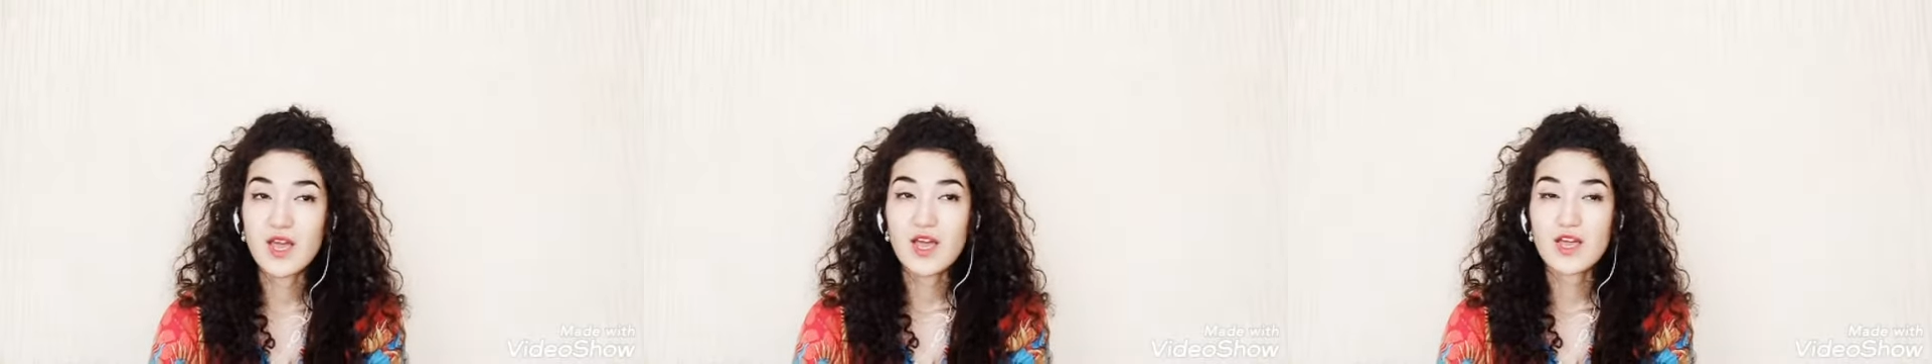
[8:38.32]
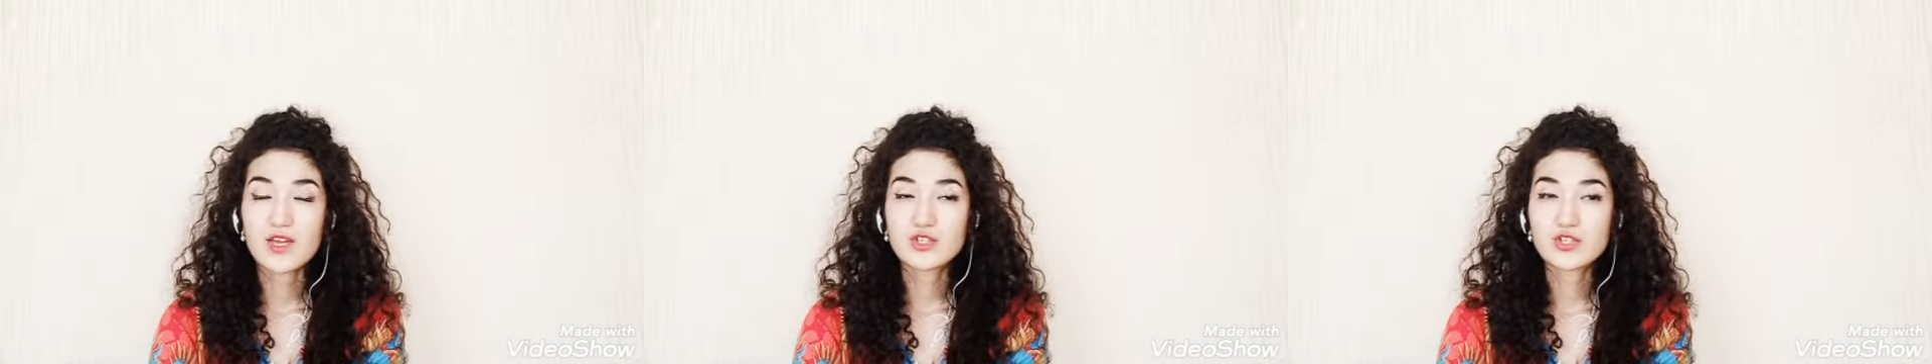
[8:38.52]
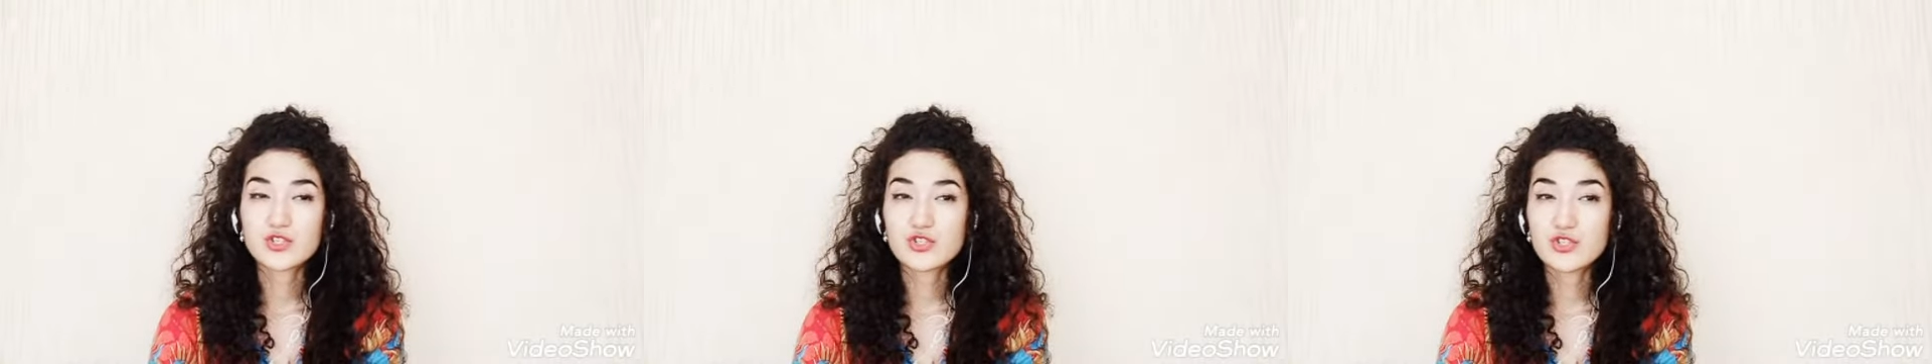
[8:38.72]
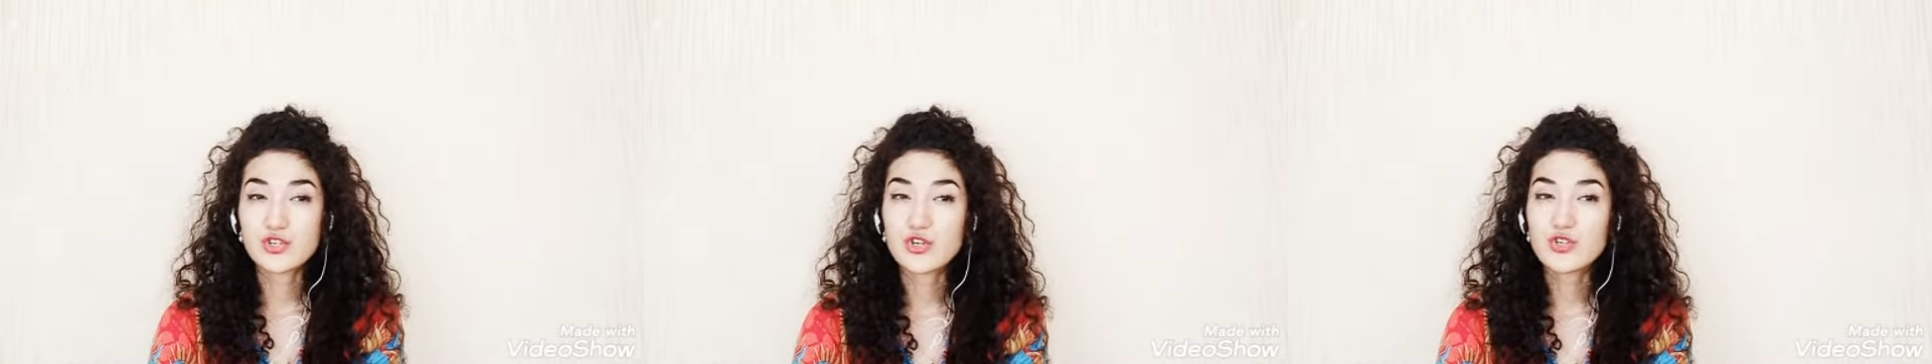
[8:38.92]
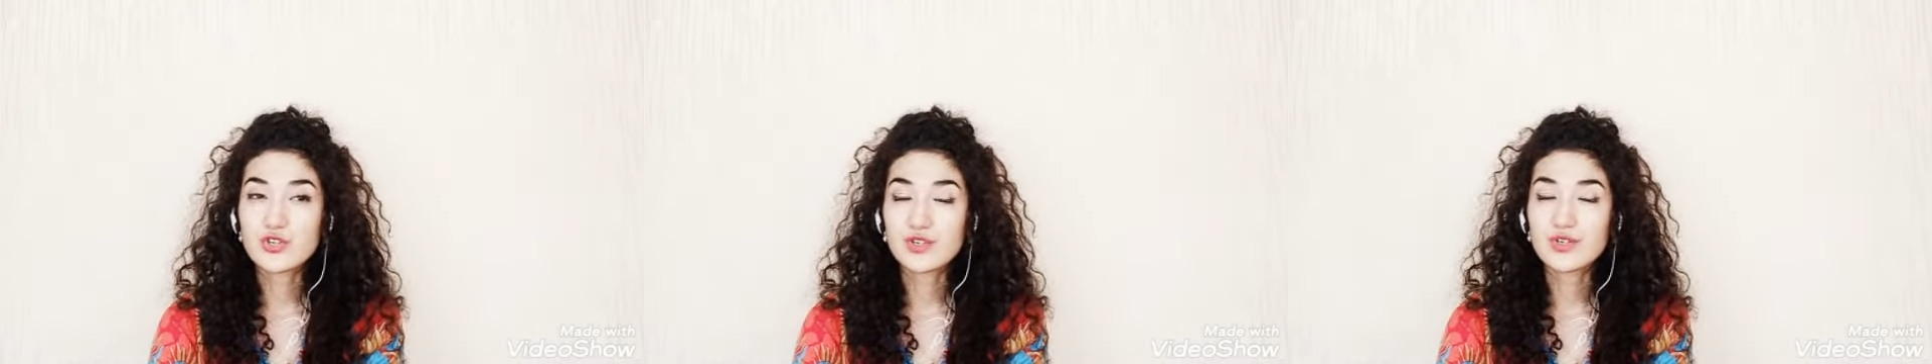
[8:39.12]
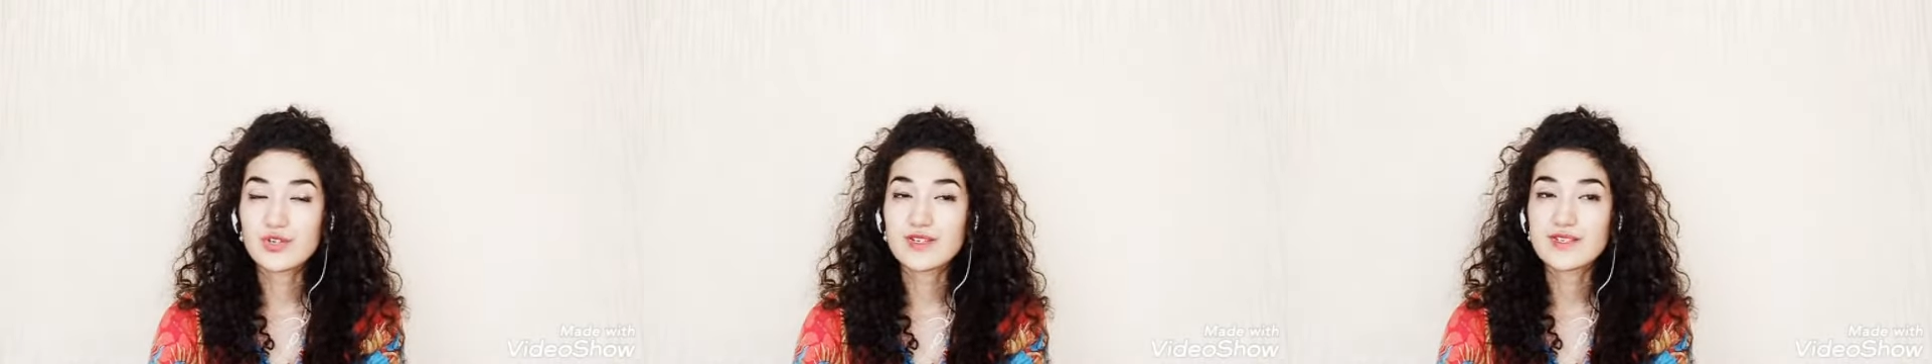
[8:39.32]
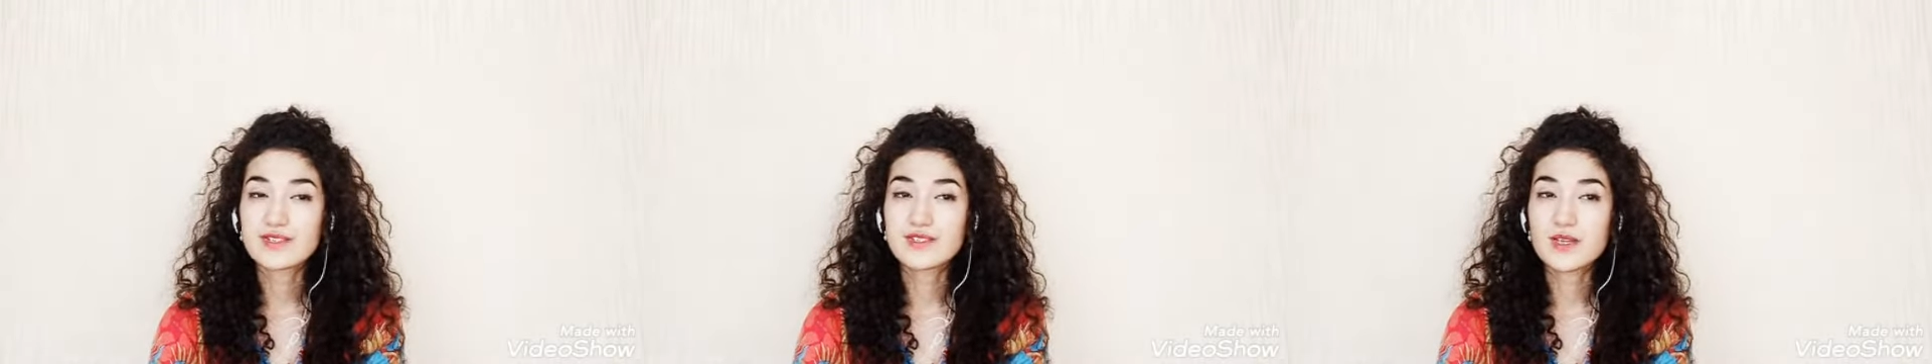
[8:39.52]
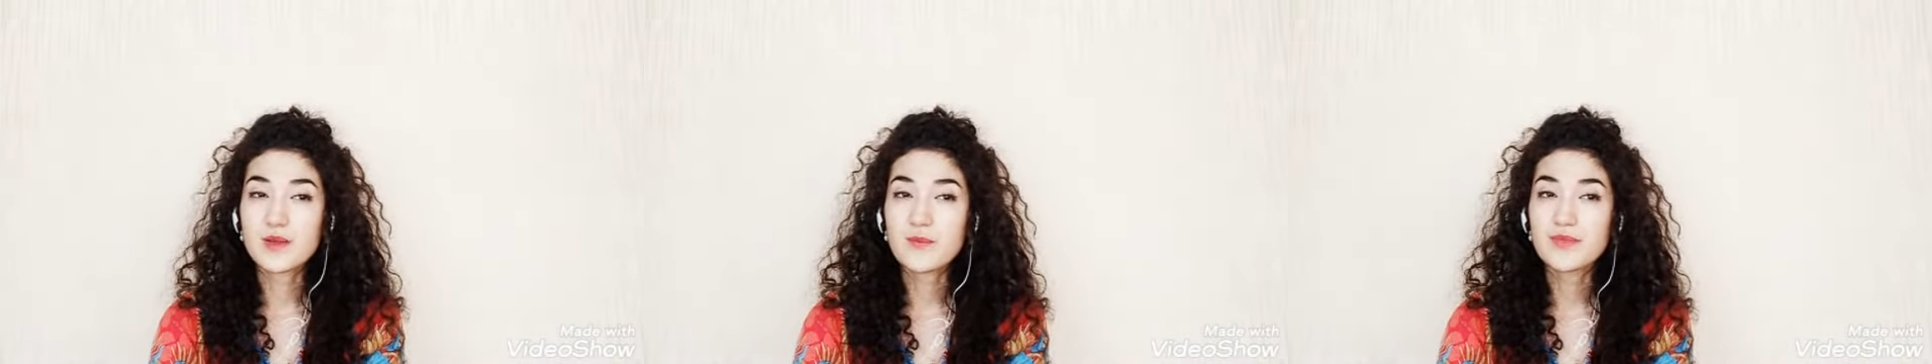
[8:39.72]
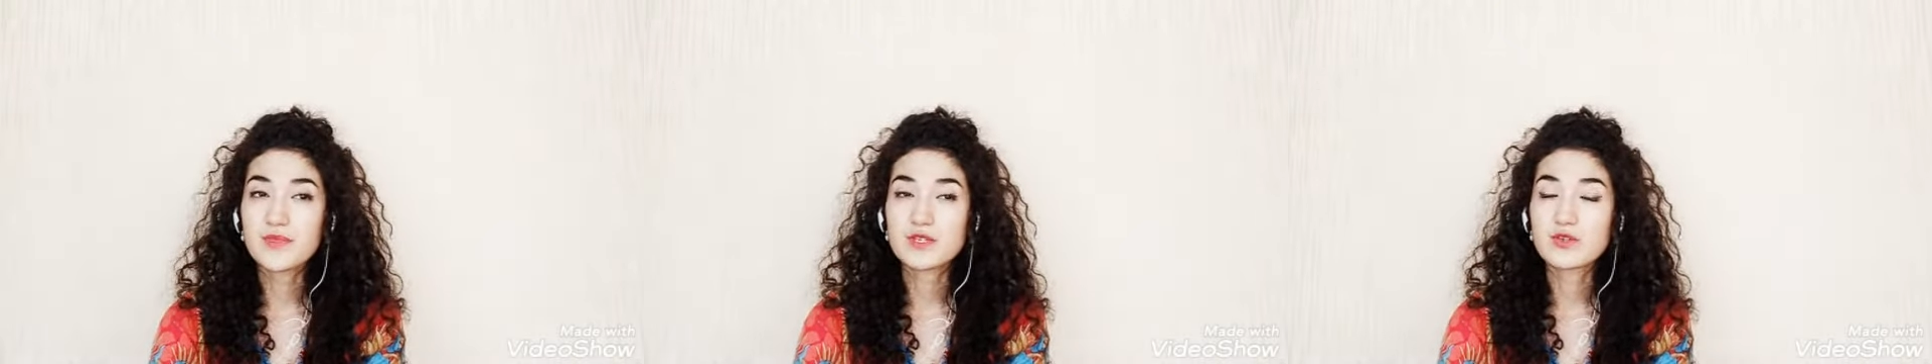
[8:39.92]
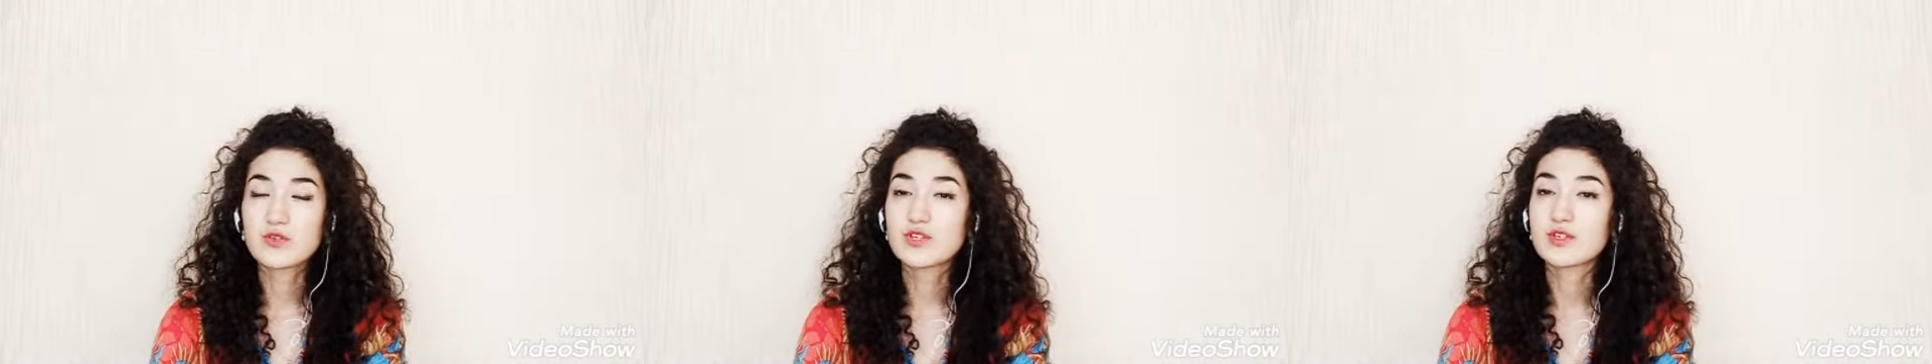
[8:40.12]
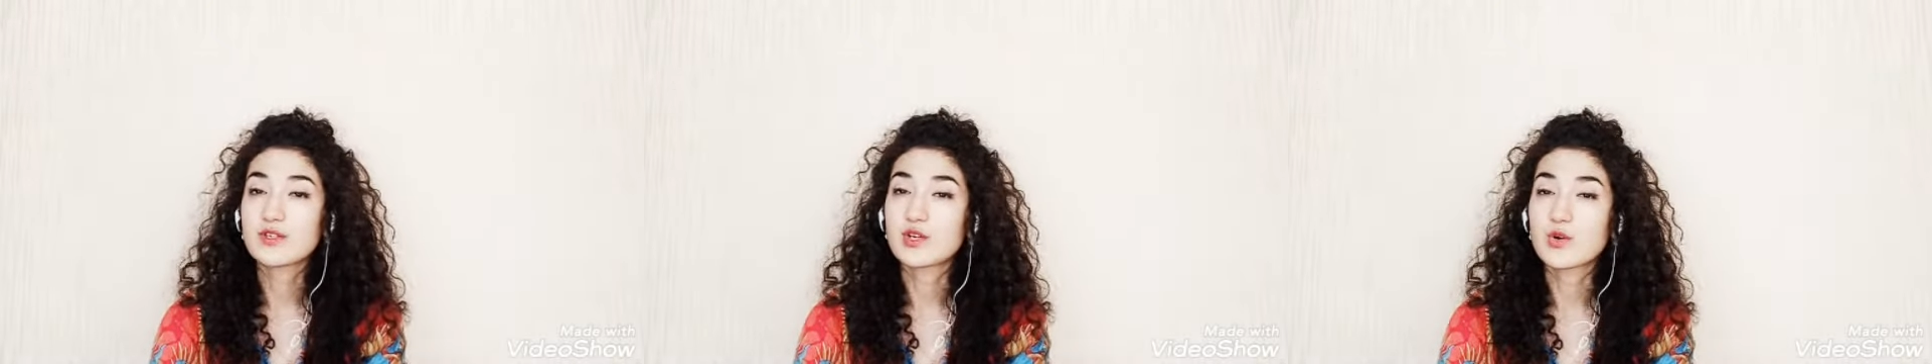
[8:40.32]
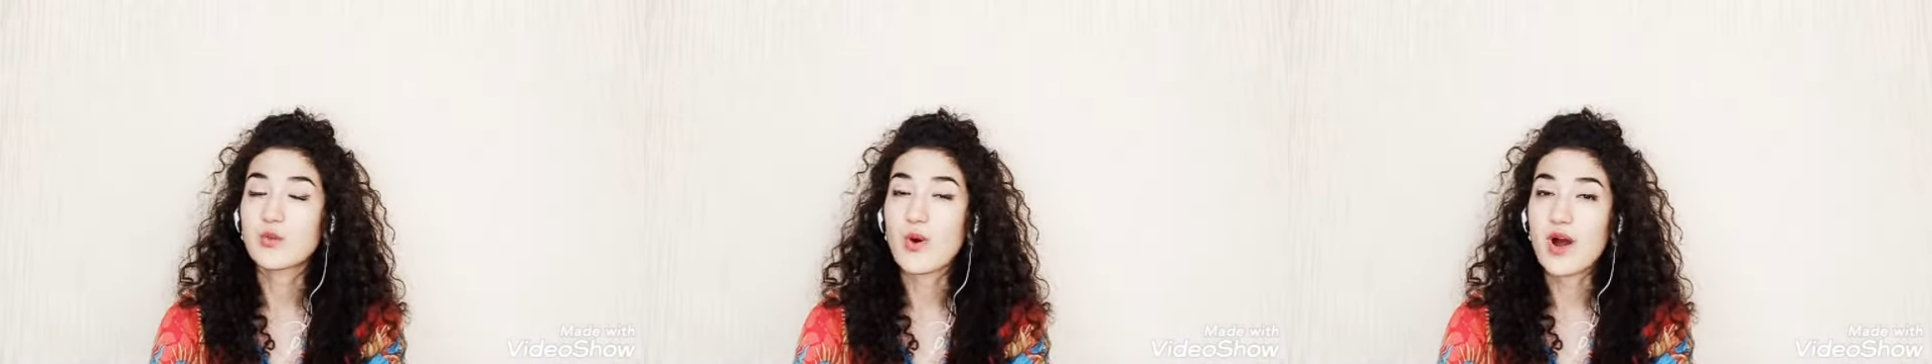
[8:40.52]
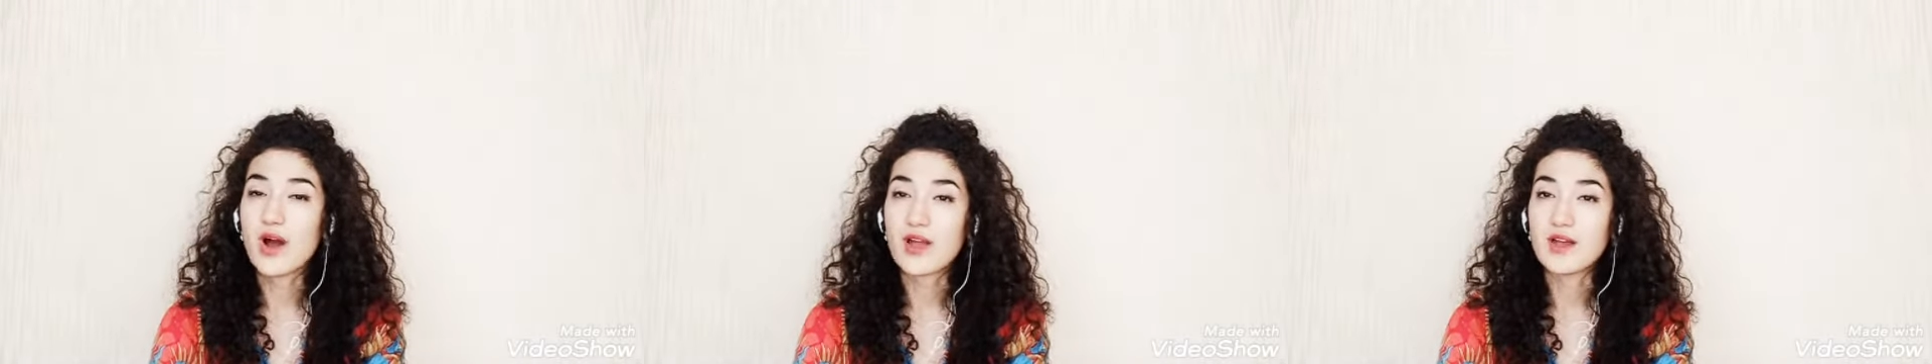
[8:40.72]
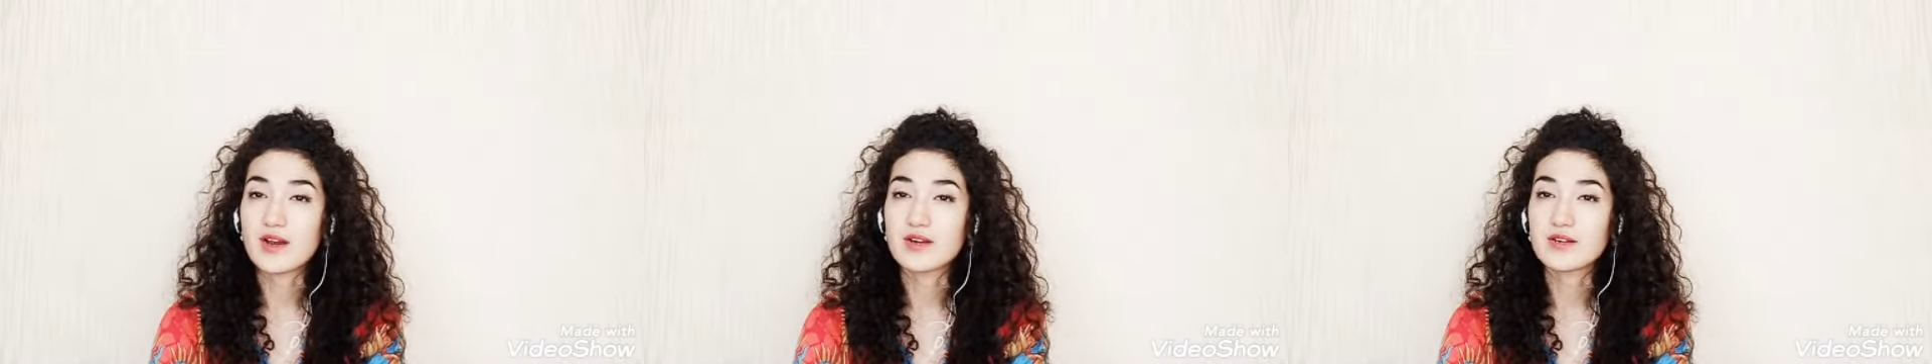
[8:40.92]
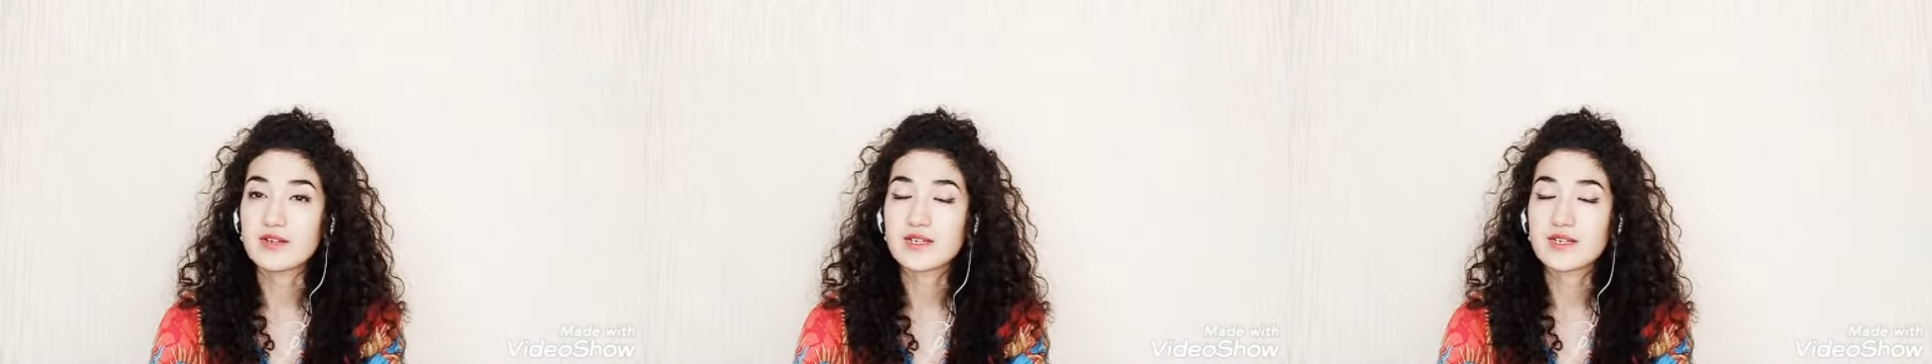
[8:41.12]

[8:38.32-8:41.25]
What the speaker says: External is something you can acquire.